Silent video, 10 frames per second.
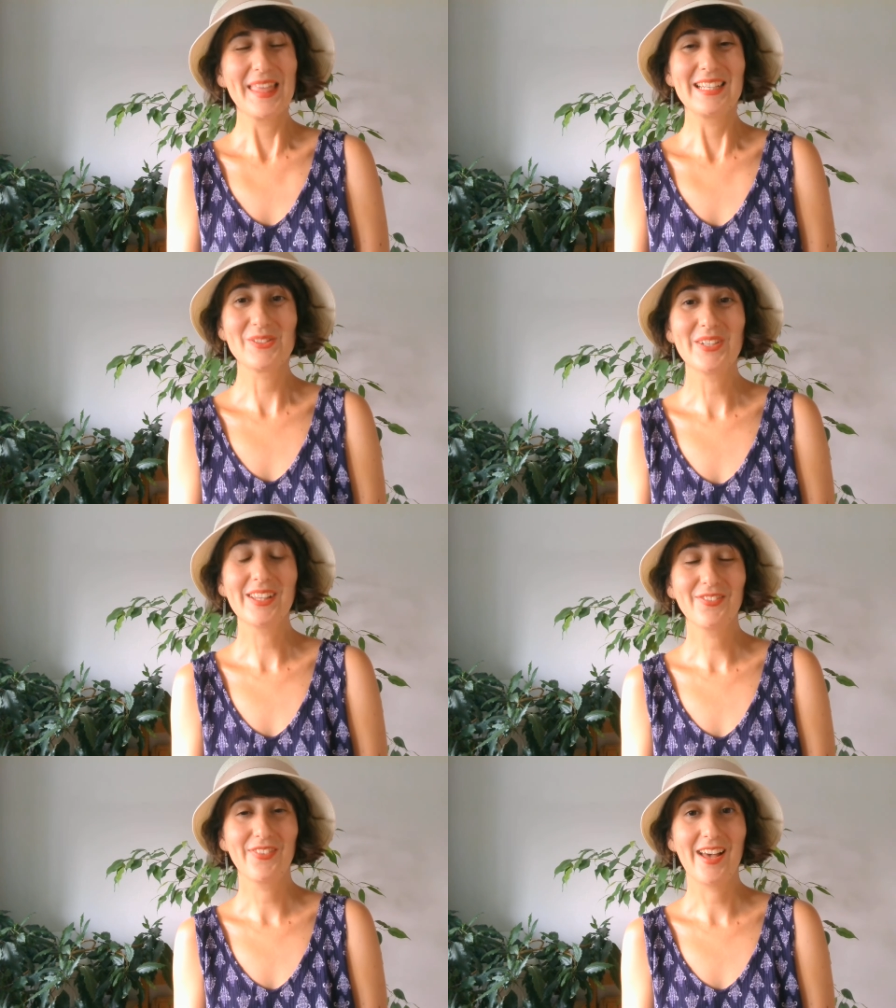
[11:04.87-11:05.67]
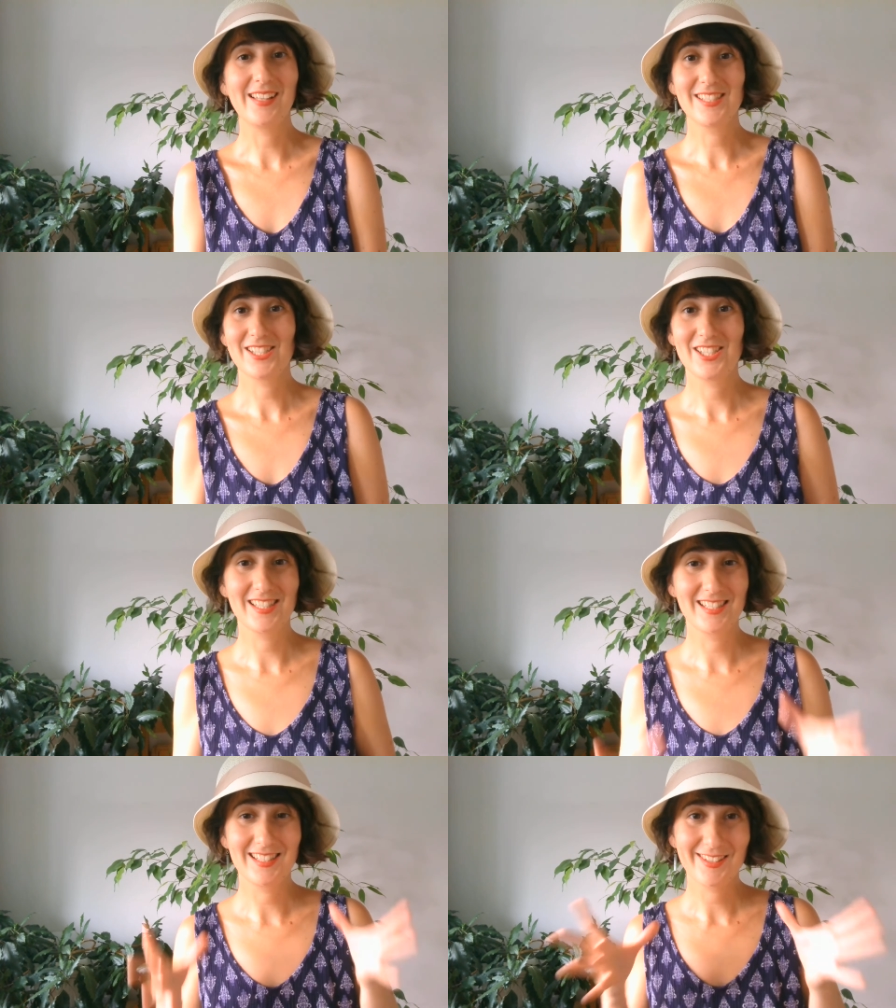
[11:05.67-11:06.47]
It really felt
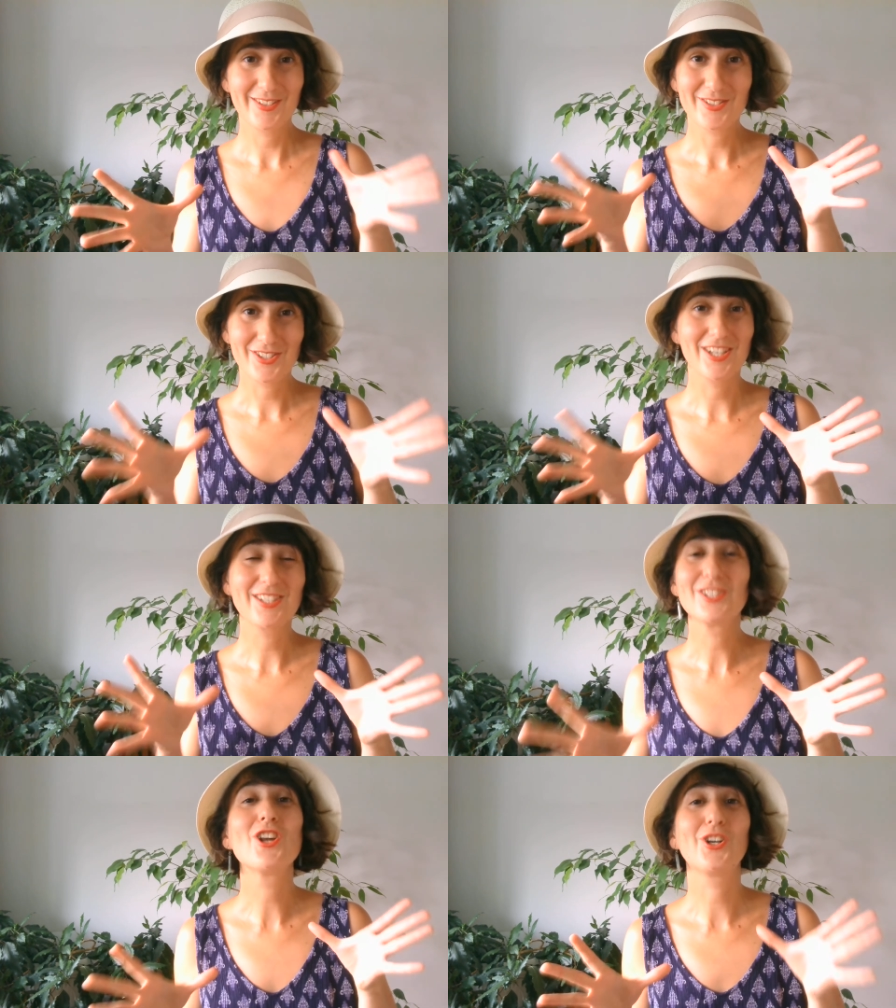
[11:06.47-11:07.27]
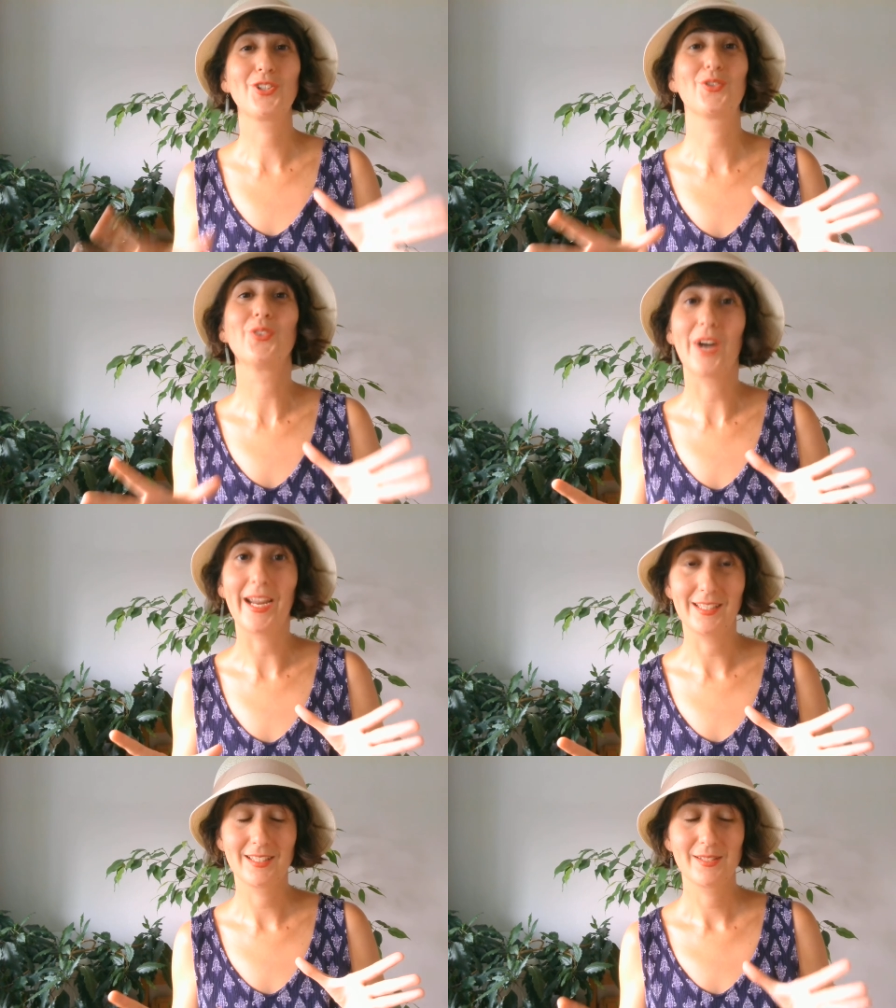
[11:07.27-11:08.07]
just not
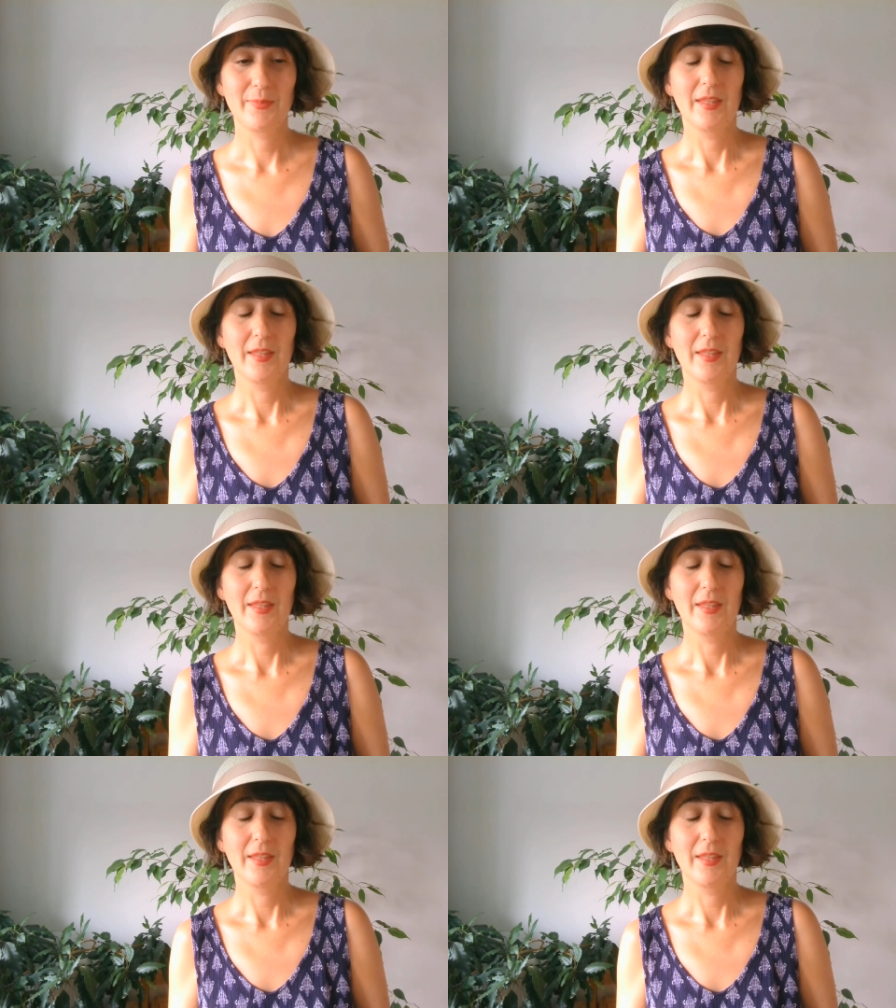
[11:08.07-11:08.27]
right.